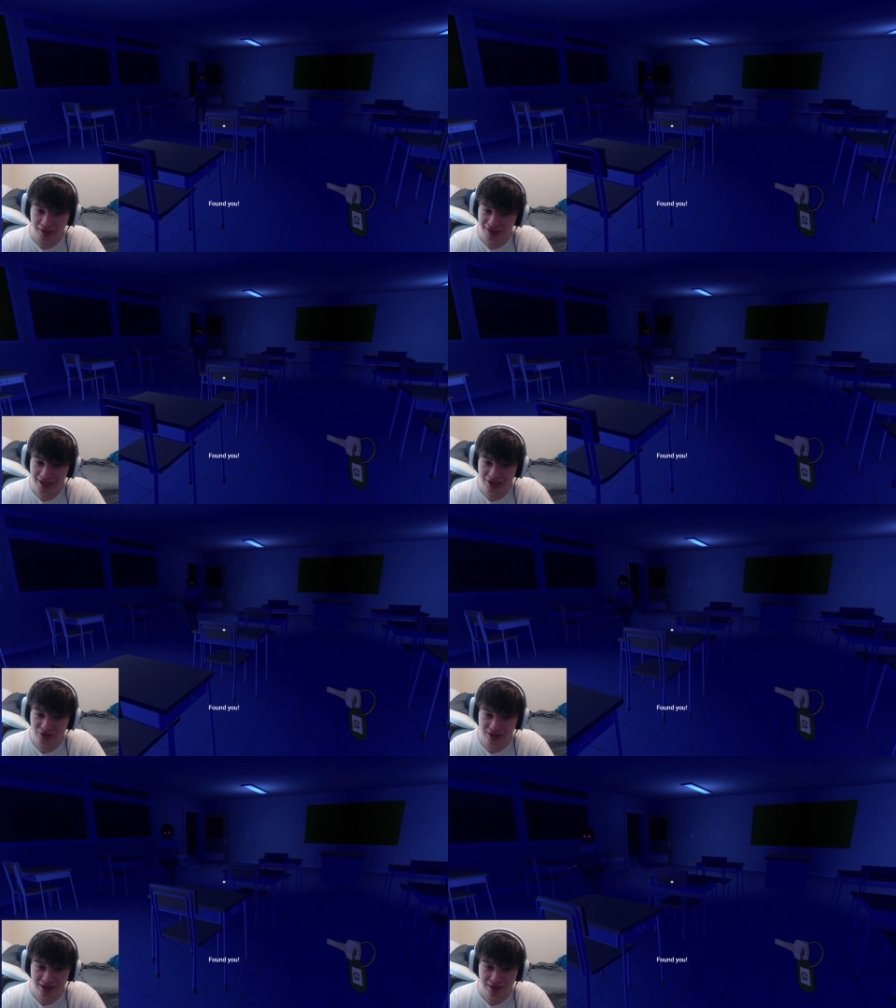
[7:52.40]
Hey,
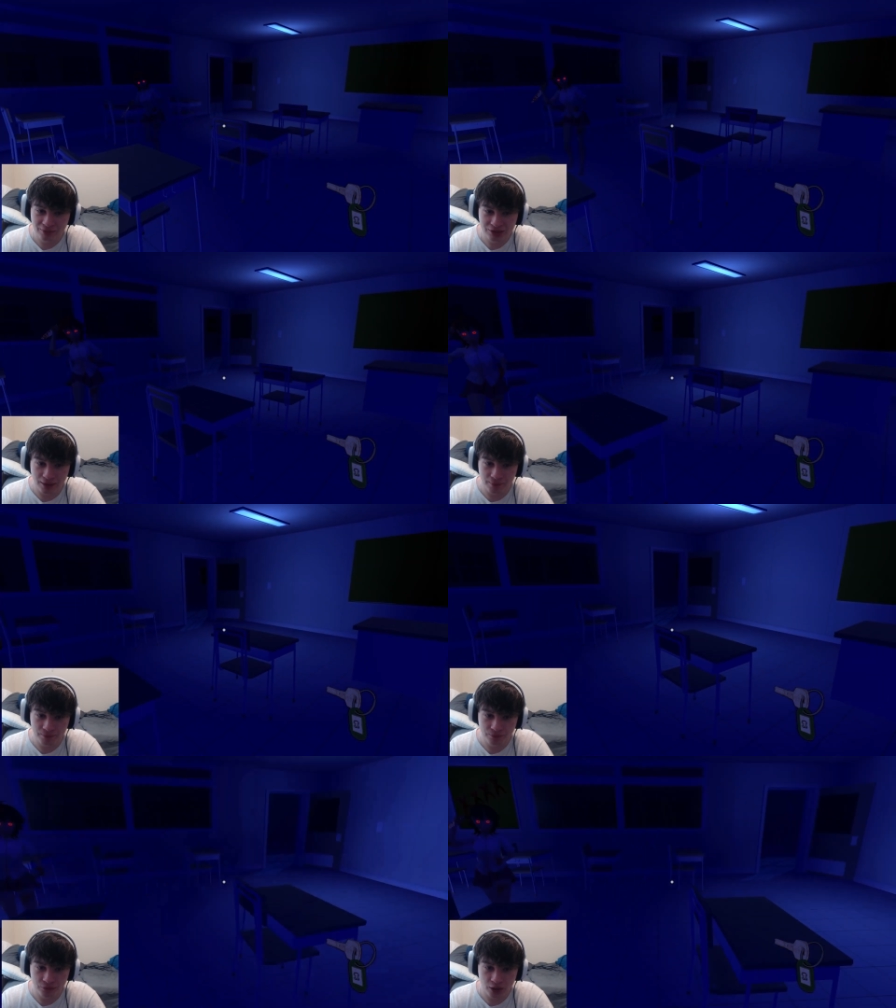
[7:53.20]
cutie, what's up?
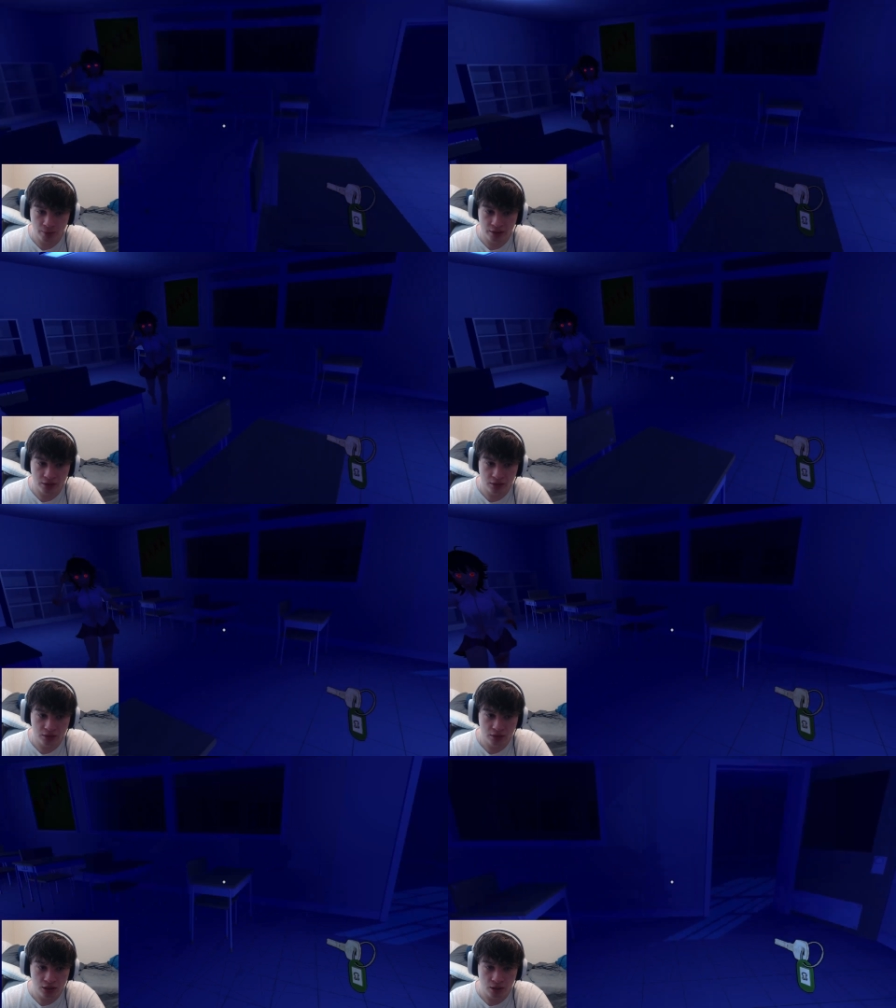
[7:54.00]
I'm gonna.
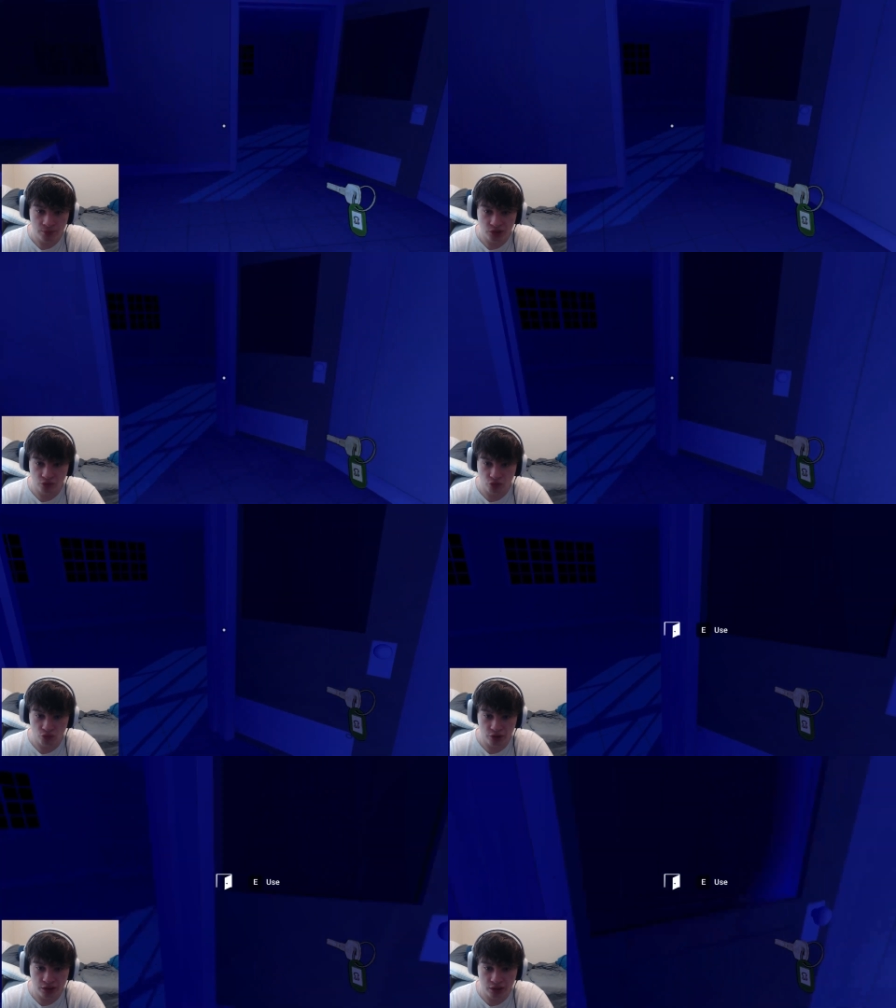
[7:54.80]
I'm just gonna
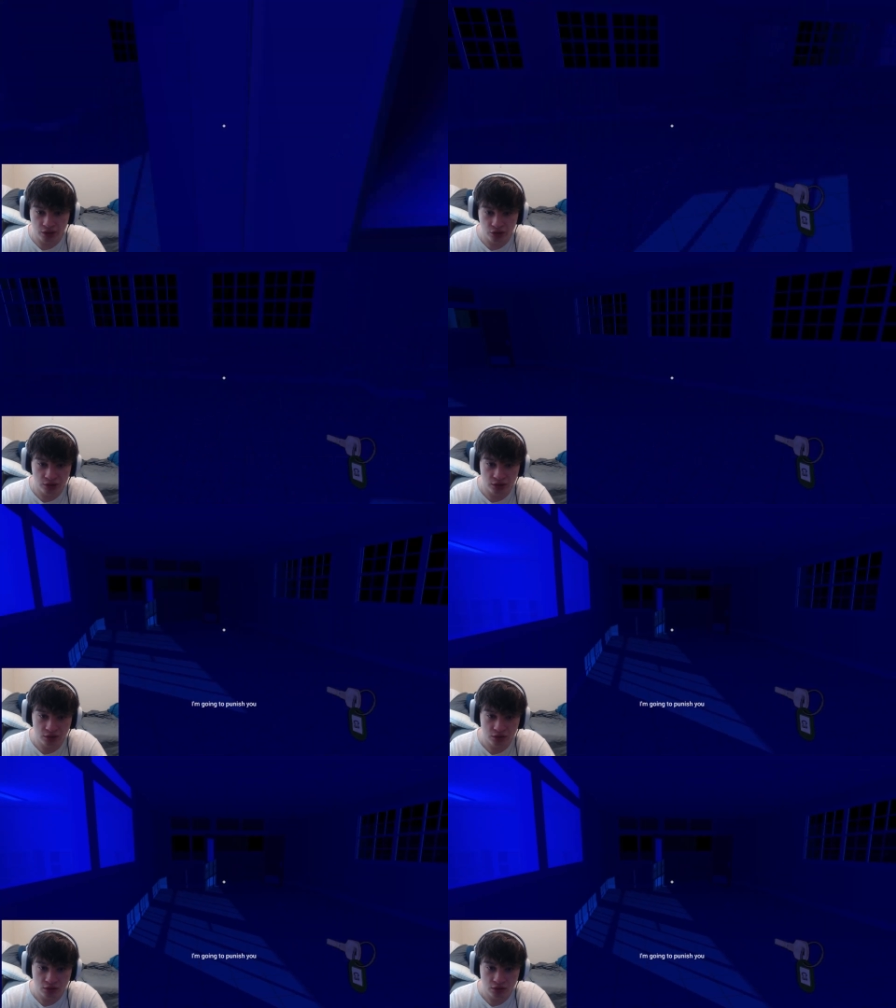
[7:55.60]
run now. You can.